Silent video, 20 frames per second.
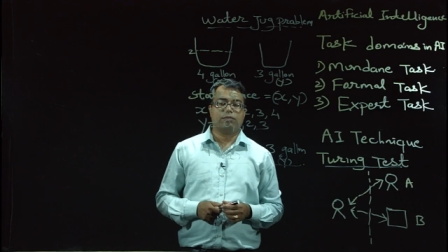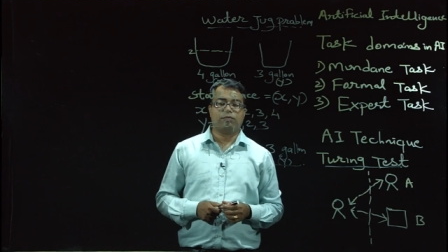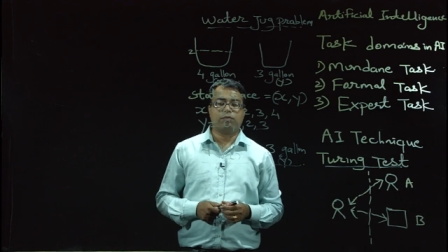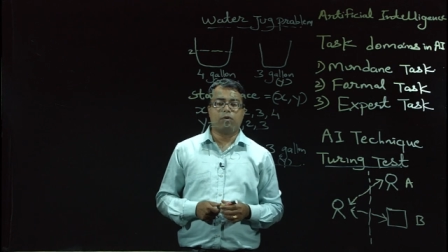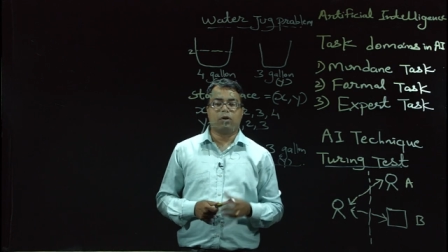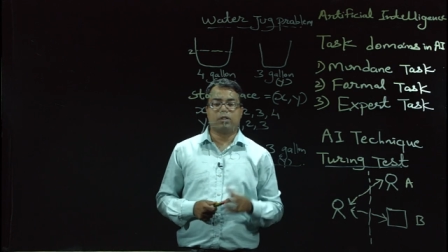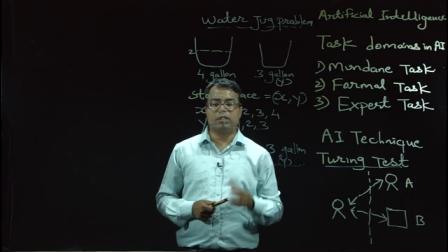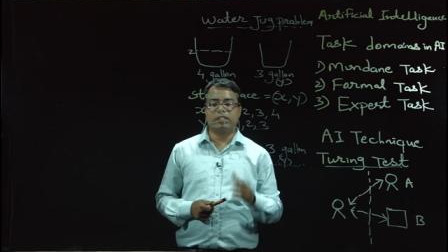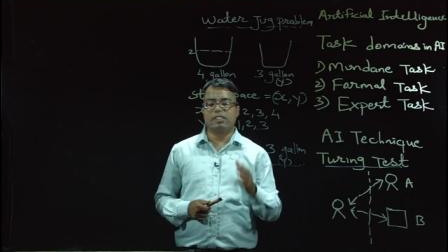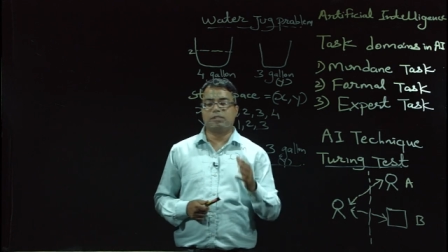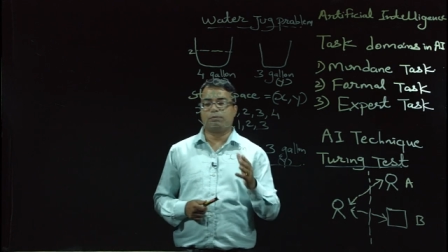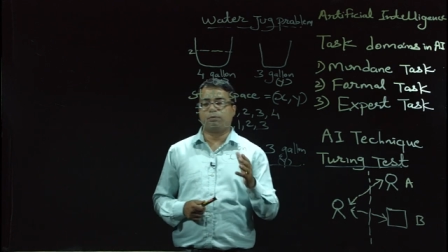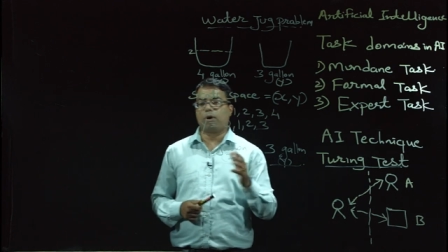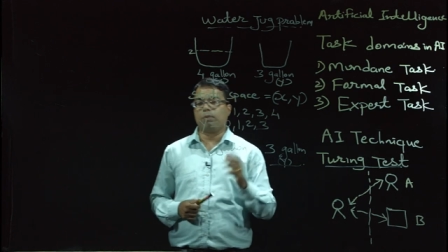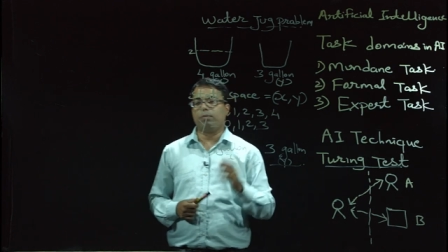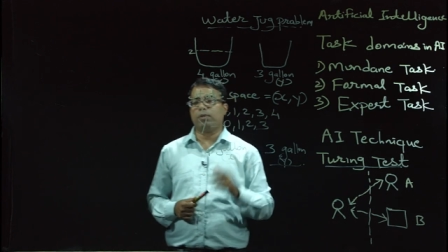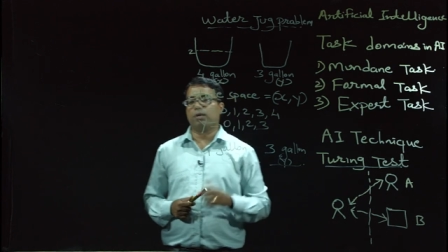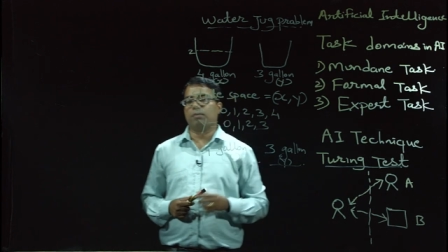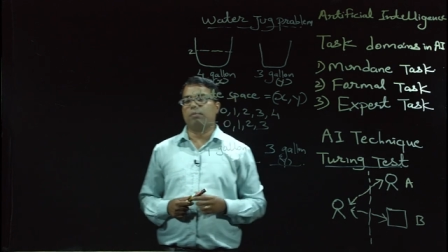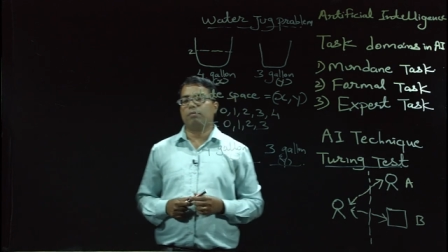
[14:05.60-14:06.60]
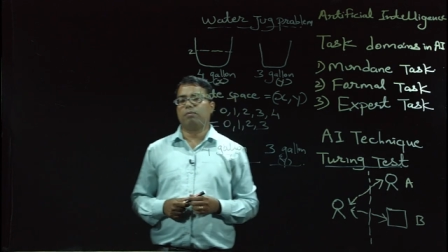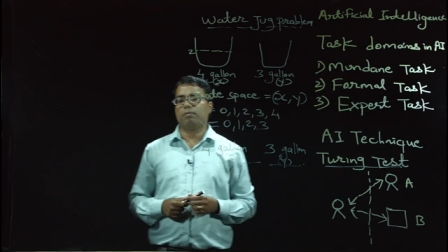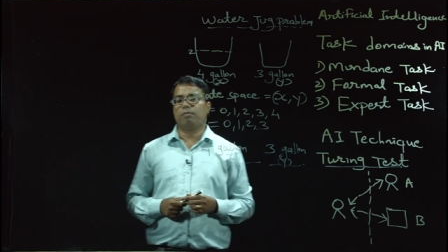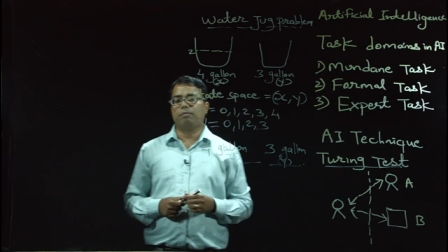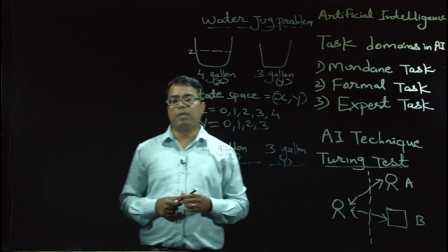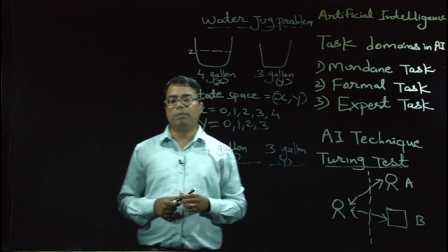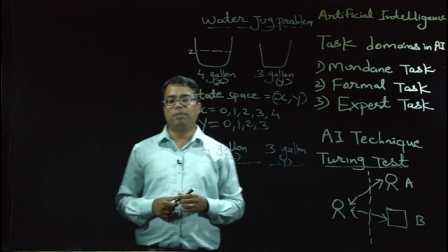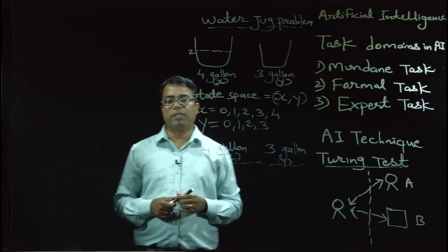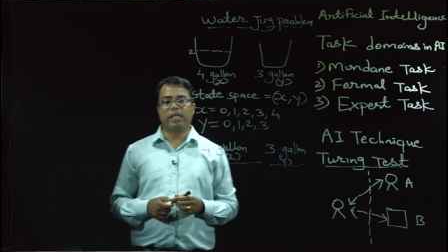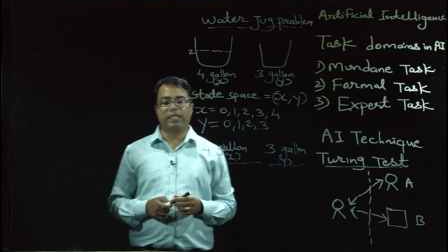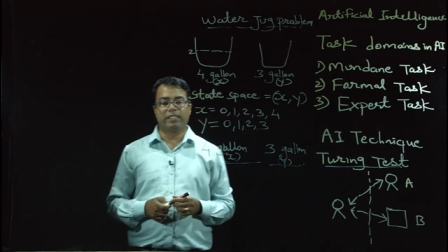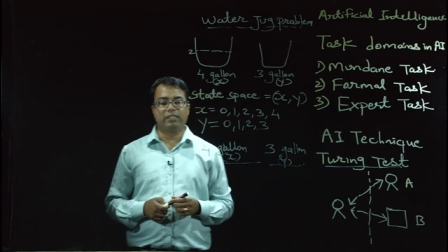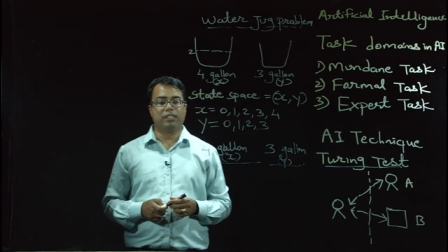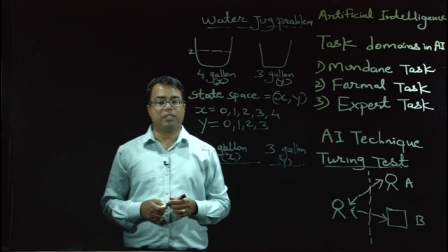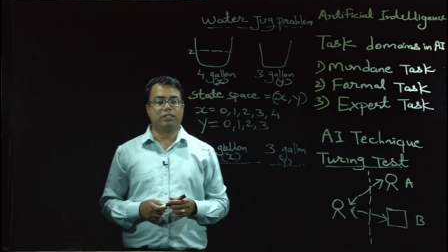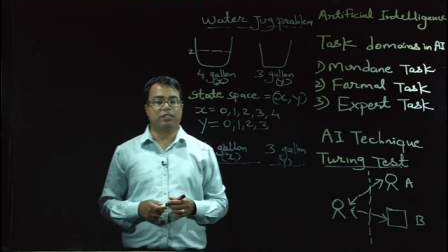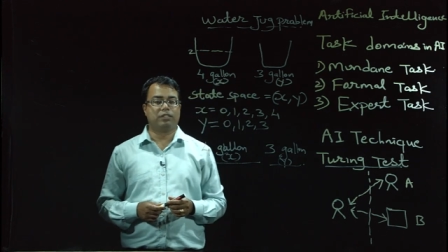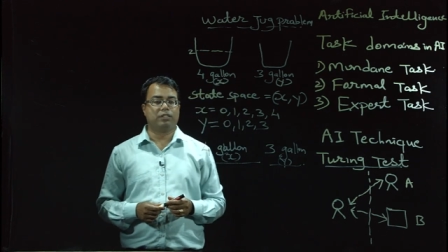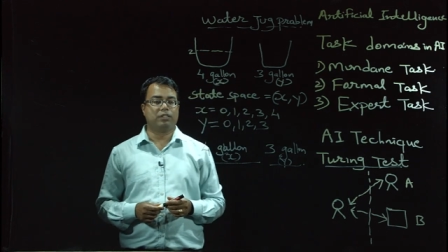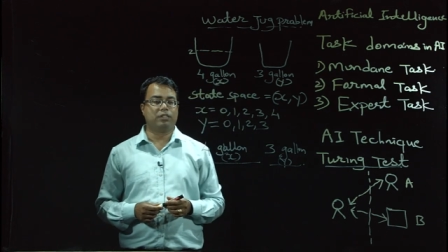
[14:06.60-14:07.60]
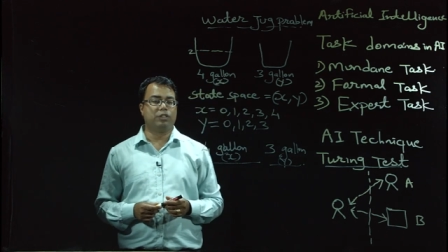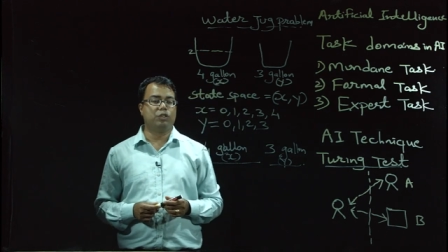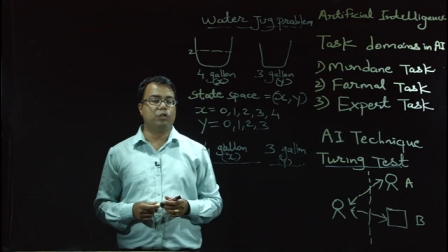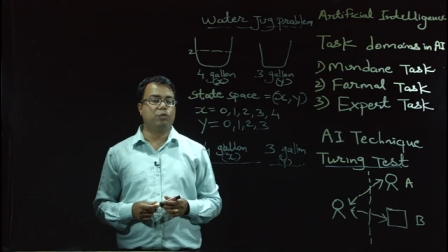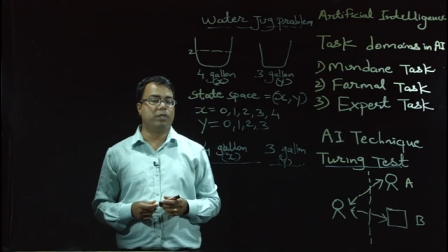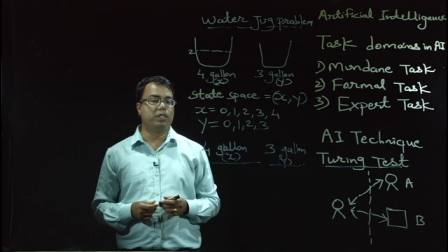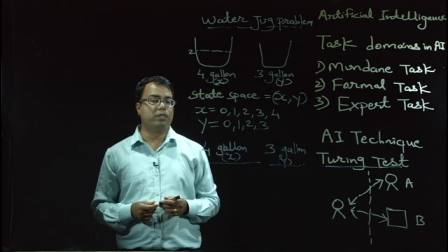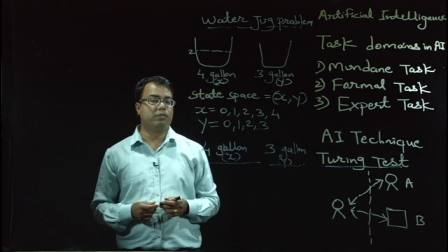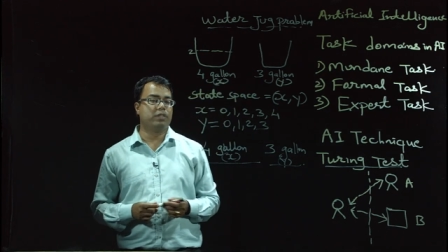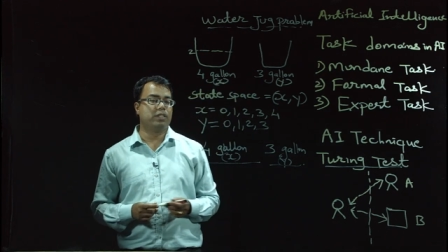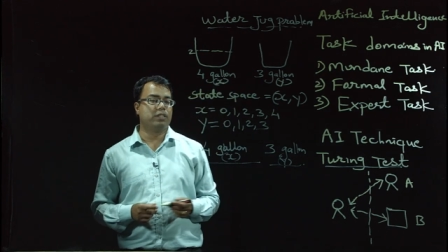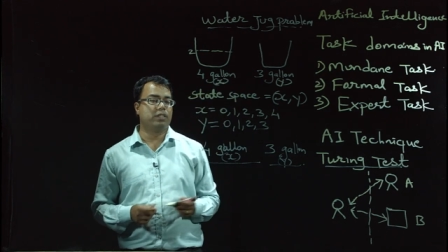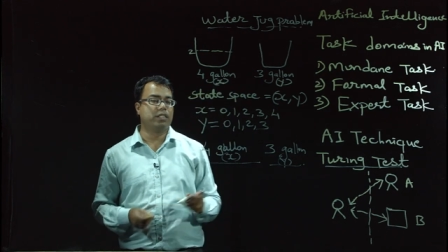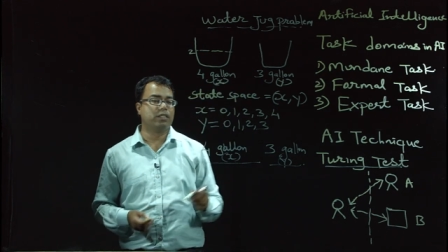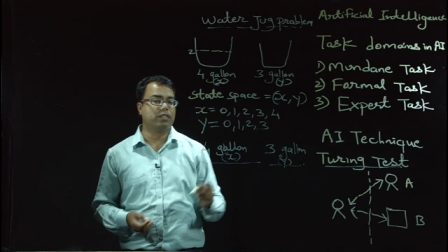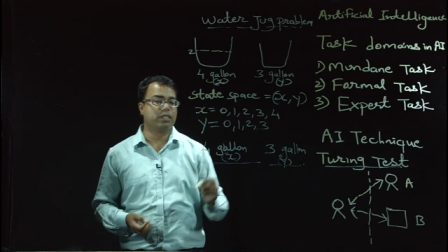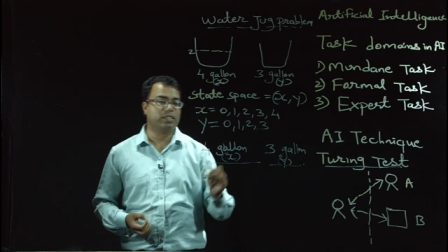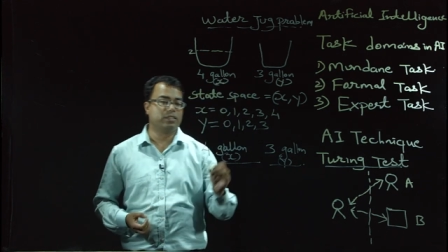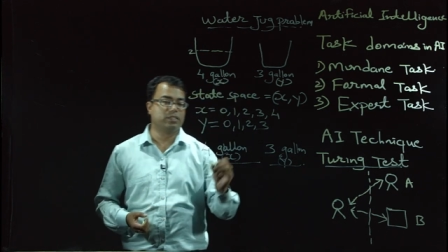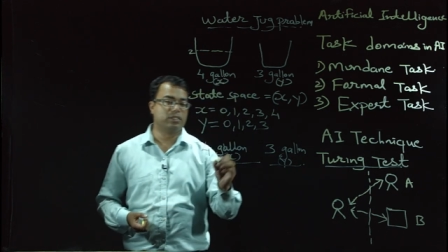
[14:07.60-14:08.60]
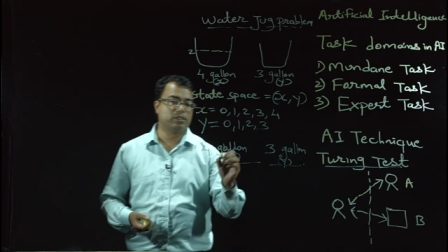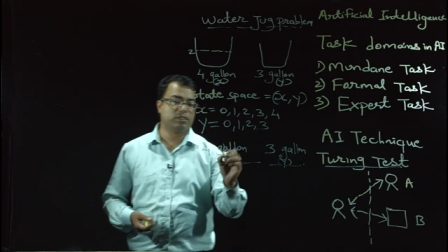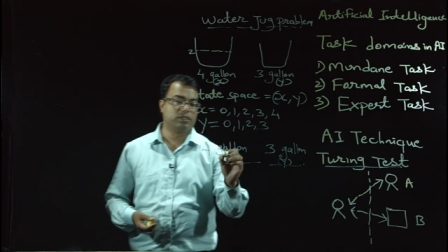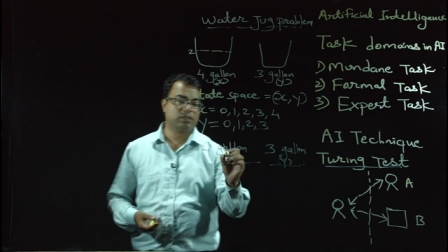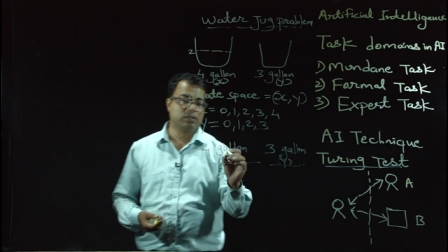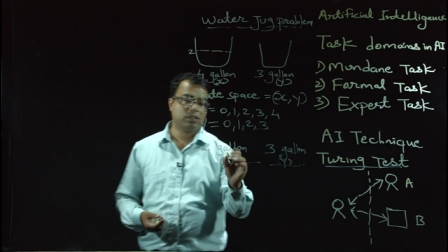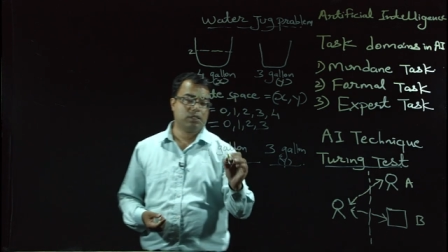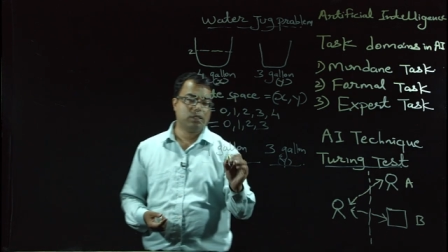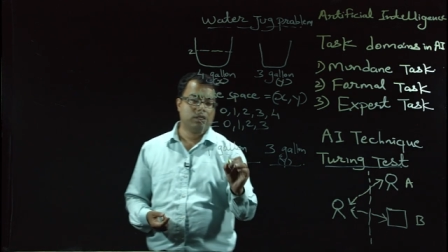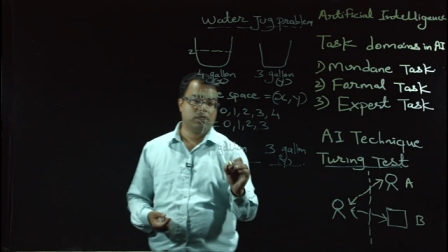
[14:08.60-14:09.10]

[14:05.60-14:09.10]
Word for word: for this problem may be like this human will think like this